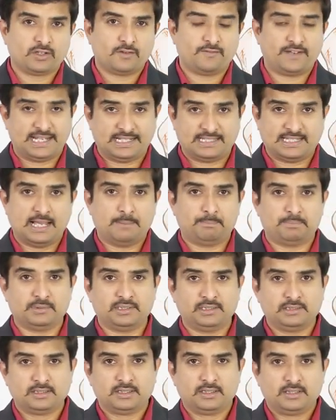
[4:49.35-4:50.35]
For
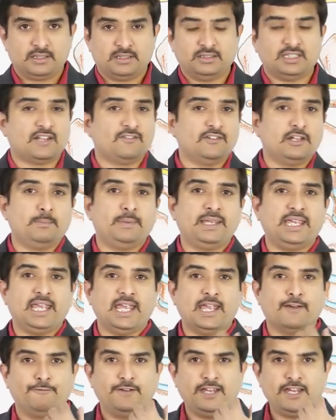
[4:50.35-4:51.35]
example, there will
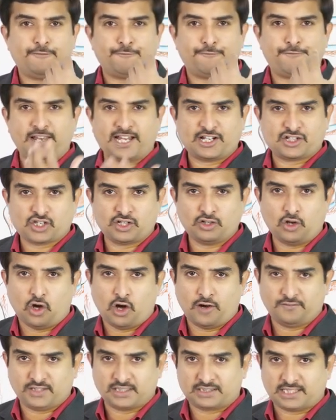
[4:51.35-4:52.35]
be a weak flexion
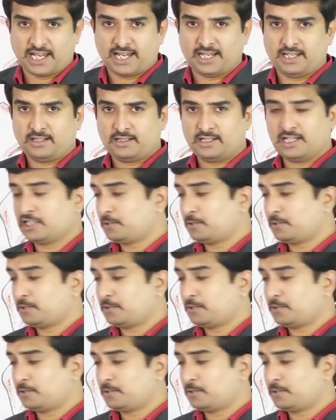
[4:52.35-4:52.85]
of the thigh,